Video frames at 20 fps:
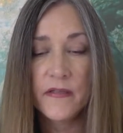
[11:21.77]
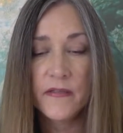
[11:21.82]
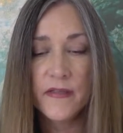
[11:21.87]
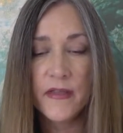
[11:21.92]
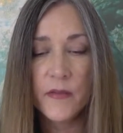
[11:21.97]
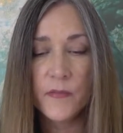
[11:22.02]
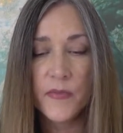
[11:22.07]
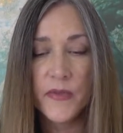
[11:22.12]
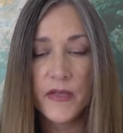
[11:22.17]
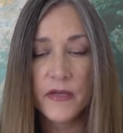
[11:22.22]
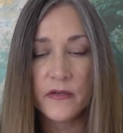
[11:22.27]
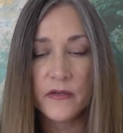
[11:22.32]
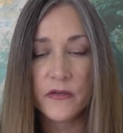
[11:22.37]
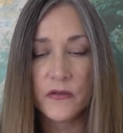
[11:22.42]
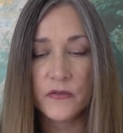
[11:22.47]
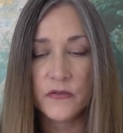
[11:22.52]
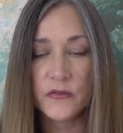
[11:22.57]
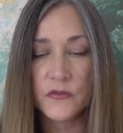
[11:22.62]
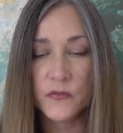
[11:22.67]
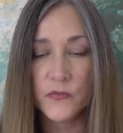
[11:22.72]
that pet
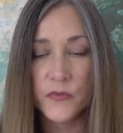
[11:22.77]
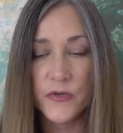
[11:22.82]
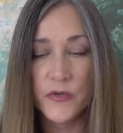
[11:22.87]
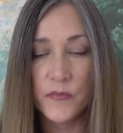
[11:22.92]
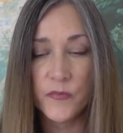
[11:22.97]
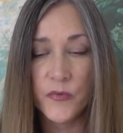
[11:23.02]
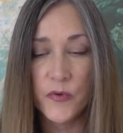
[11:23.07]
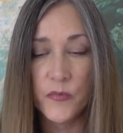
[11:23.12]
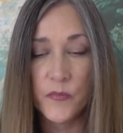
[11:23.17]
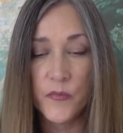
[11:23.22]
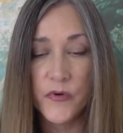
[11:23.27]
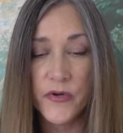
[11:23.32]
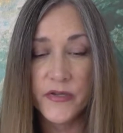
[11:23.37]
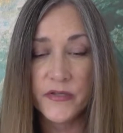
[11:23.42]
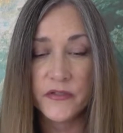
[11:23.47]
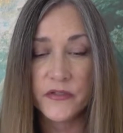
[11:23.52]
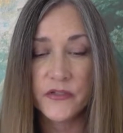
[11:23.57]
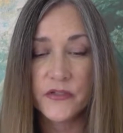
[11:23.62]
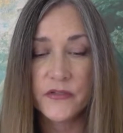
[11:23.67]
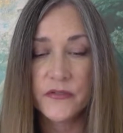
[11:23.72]
goes to Rainbow
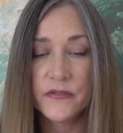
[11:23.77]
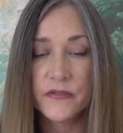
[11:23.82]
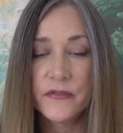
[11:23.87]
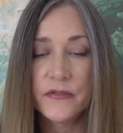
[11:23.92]
Bridge.